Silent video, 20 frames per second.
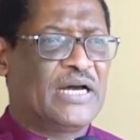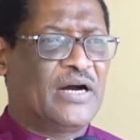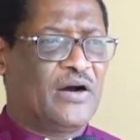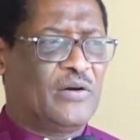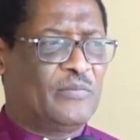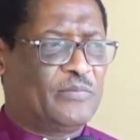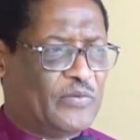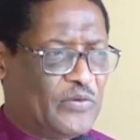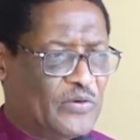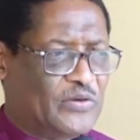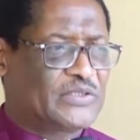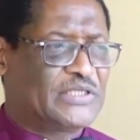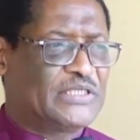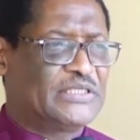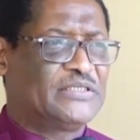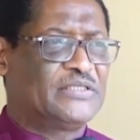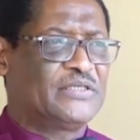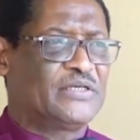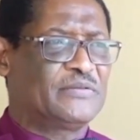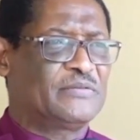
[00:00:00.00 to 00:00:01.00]

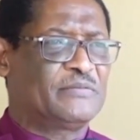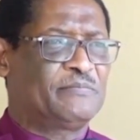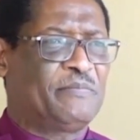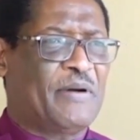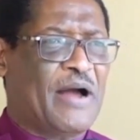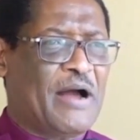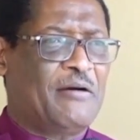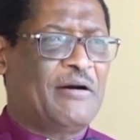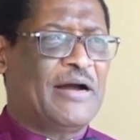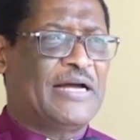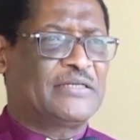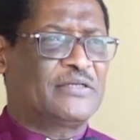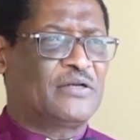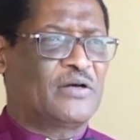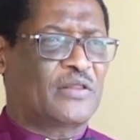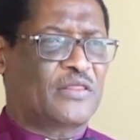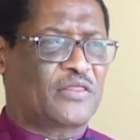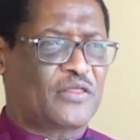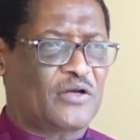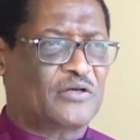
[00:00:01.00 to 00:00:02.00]
upholding the power and
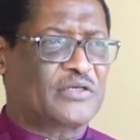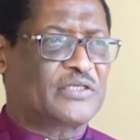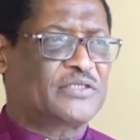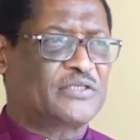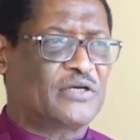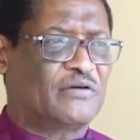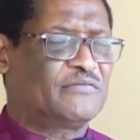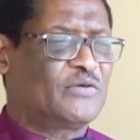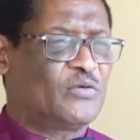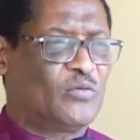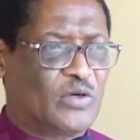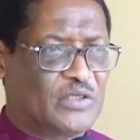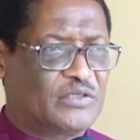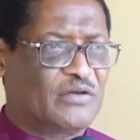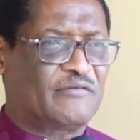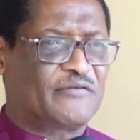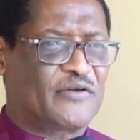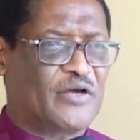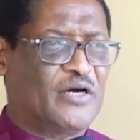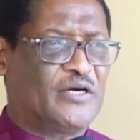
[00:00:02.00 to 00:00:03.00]
authority of the Word
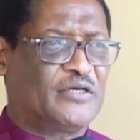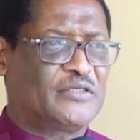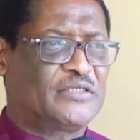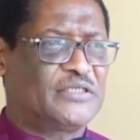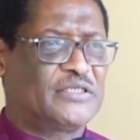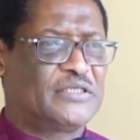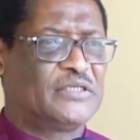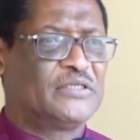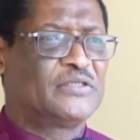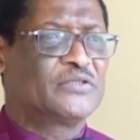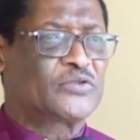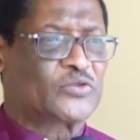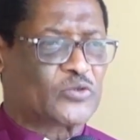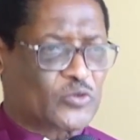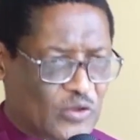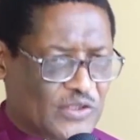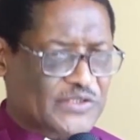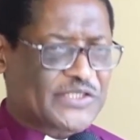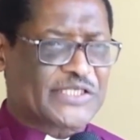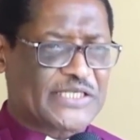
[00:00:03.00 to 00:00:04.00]
of God,
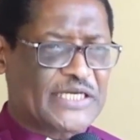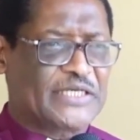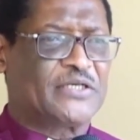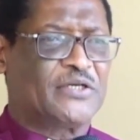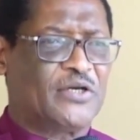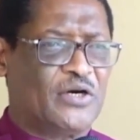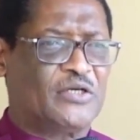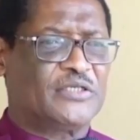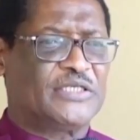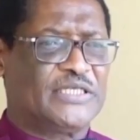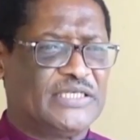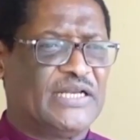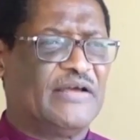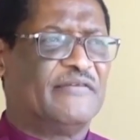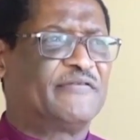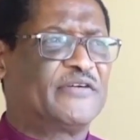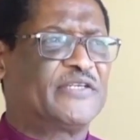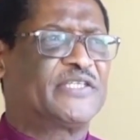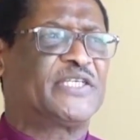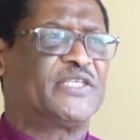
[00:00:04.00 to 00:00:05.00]
trusting God in
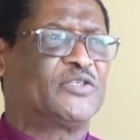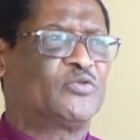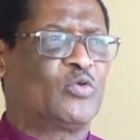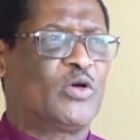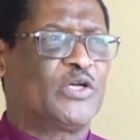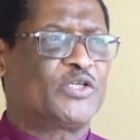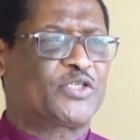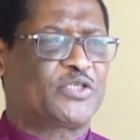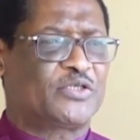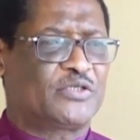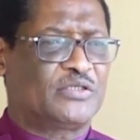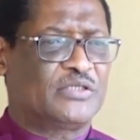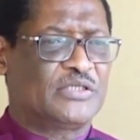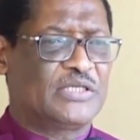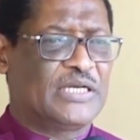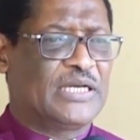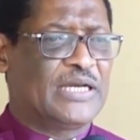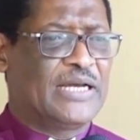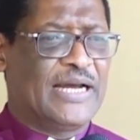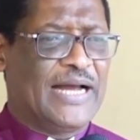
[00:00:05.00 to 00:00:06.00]
every situation,
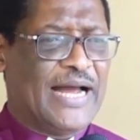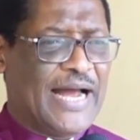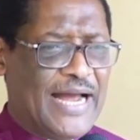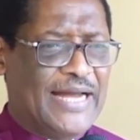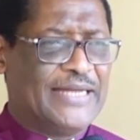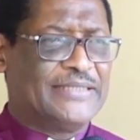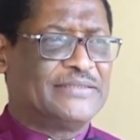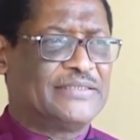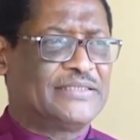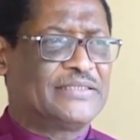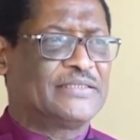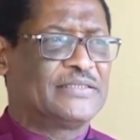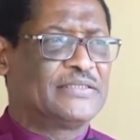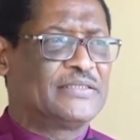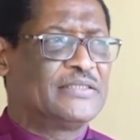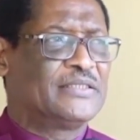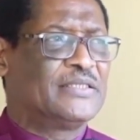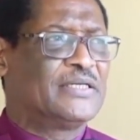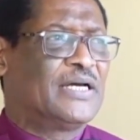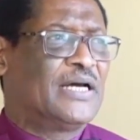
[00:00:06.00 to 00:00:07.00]
and
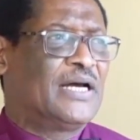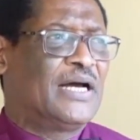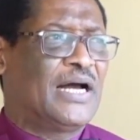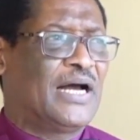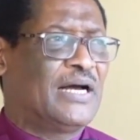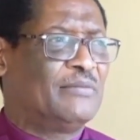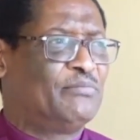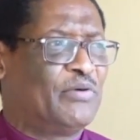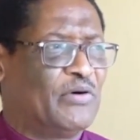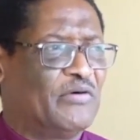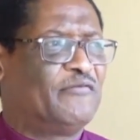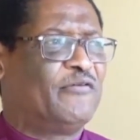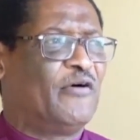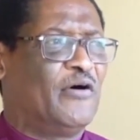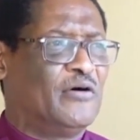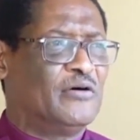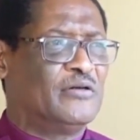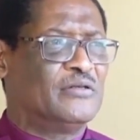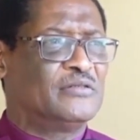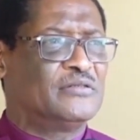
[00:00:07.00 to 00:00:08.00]
above
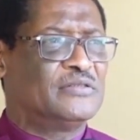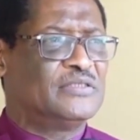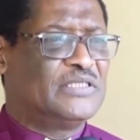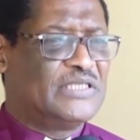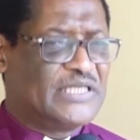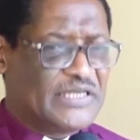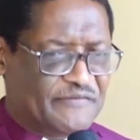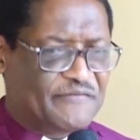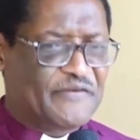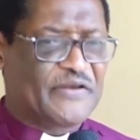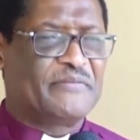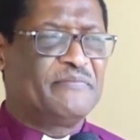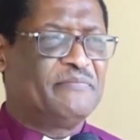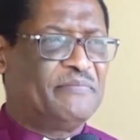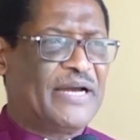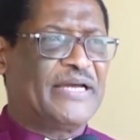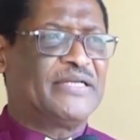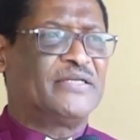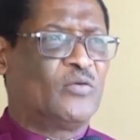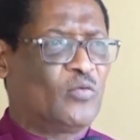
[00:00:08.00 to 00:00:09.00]
all, living
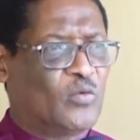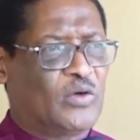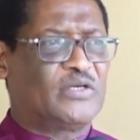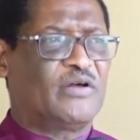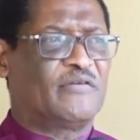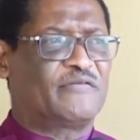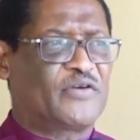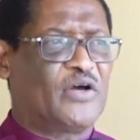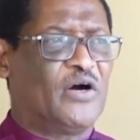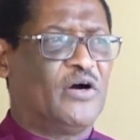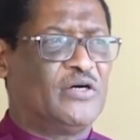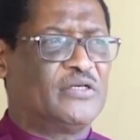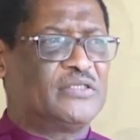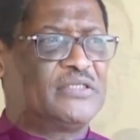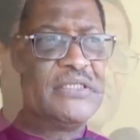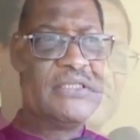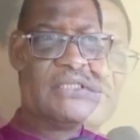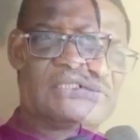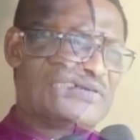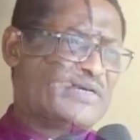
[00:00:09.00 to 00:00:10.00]
by the Word of God.
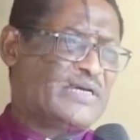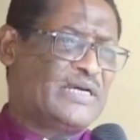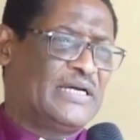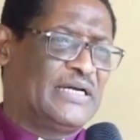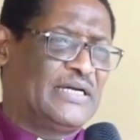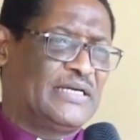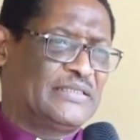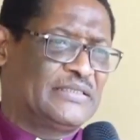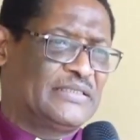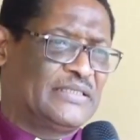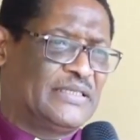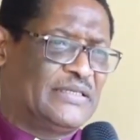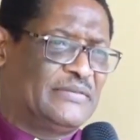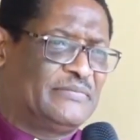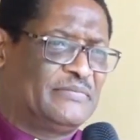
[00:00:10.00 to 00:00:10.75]
And